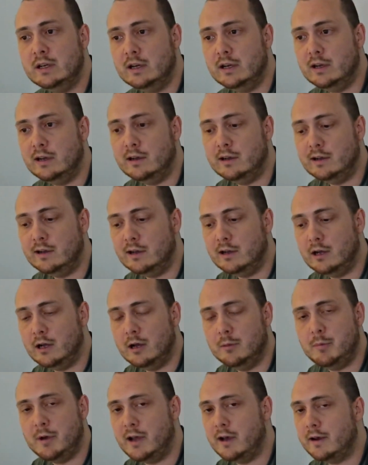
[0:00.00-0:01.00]

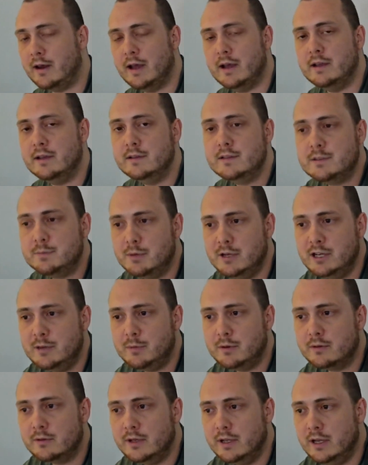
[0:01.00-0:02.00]
about AS
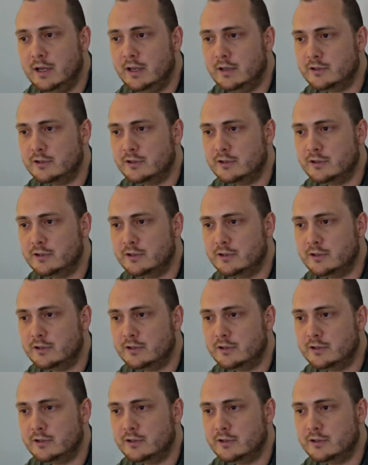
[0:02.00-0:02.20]
people,